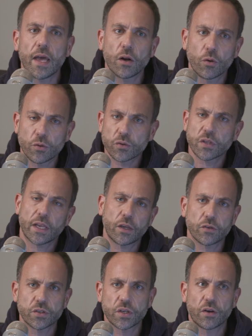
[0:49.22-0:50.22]
and owners
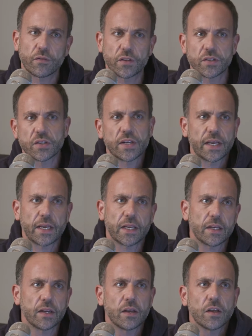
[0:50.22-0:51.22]
like yourself listening
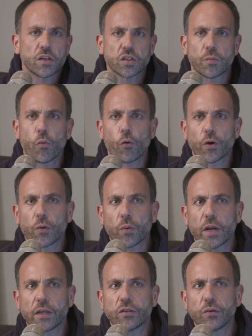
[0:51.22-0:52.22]
and supporting
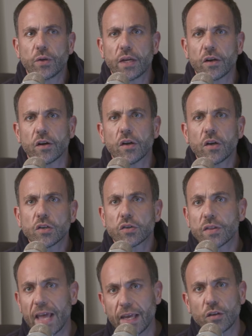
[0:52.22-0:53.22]
what I do here.
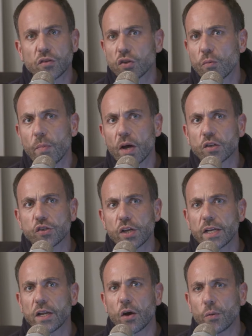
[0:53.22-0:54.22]
So thank you so much.
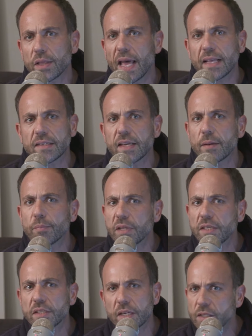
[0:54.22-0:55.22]
And with that said,
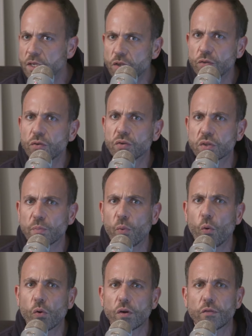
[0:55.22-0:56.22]
please continue to
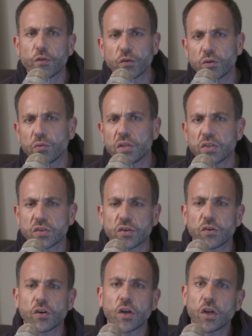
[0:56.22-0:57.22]
support. If you're a new
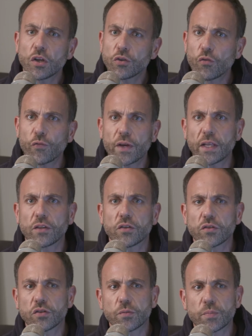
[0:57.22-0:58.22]
listener, don't forget
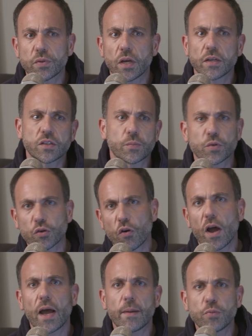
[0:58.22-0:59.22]
to
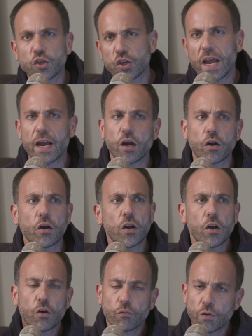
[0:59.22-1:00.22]
subscribe, share,
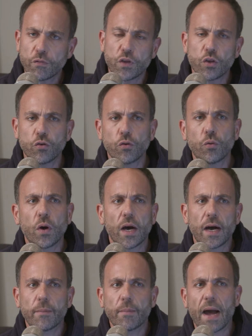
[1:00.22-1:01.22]
review.
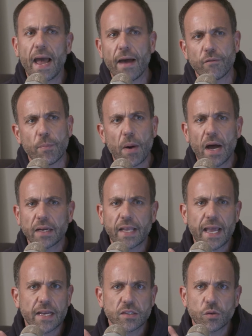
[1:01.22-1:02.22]
I have a
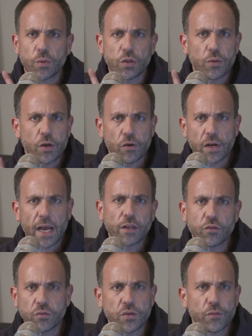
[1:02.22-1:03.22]
podcast that we do here on
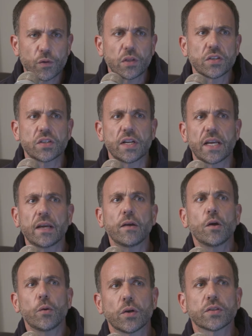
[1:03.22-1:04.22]
iTunes if you're listening.
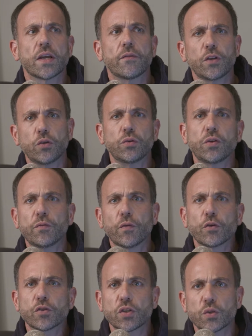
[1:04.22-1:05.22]
We also have a YouTube
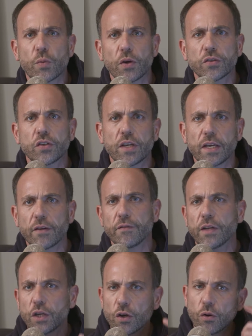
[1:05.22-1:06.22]
version as well, so you can get a
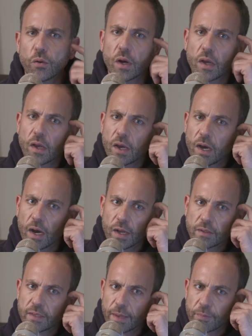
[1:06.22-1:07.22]
video
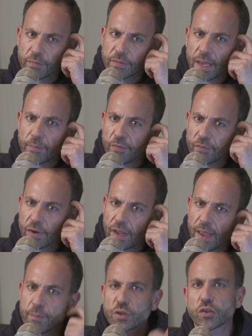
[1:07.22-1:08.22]
type of
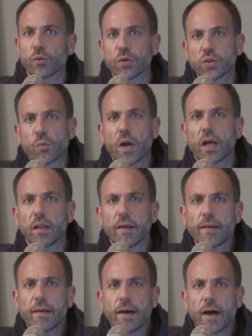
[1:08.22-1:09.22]
episode as well.
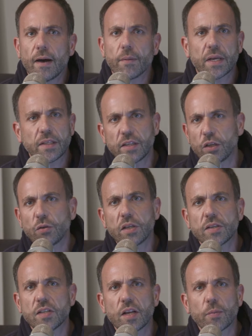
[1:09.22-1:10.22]
But continue
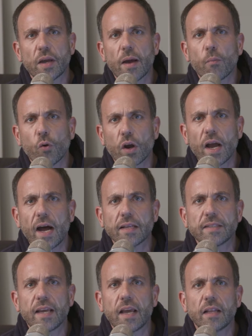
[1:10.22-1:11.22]
listening. We got more
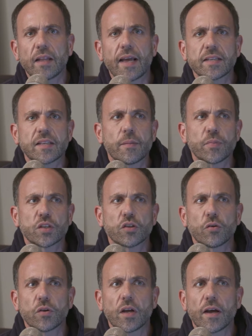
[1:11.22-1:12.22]
content. Last
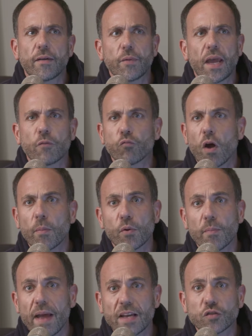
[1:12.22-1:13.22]
episode, we had
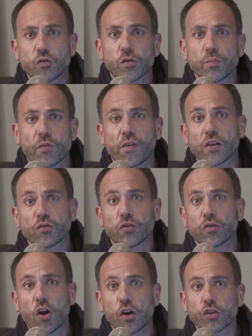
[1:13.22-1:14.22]
Robert Masters,
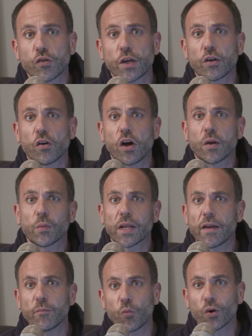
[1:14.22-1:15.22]
professional dog trainer, on. We're
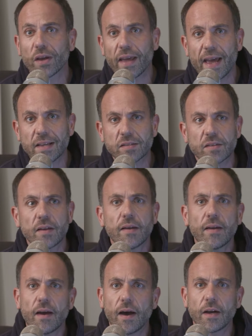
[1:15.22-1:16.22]
going to have more guests.
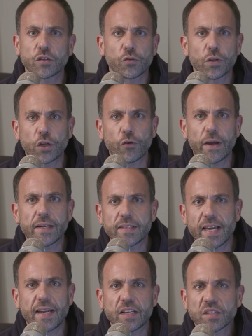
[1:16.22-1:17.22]
It's really great.
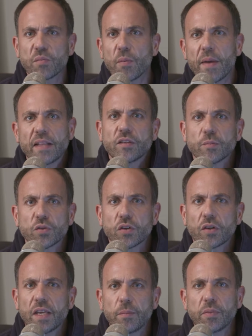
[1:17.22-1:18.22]
It's gaining some momentum.
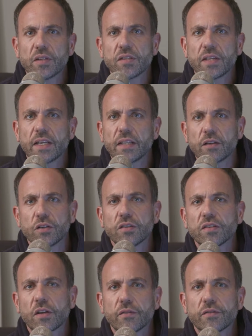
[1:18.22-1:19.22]
So keep listening. Good
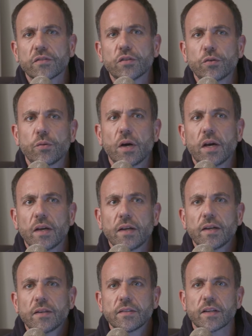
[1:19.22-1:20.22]
stuff
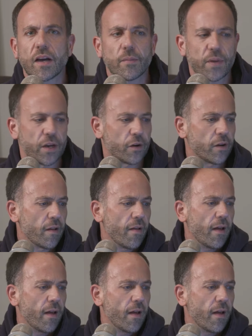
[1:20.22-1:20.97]
to come here.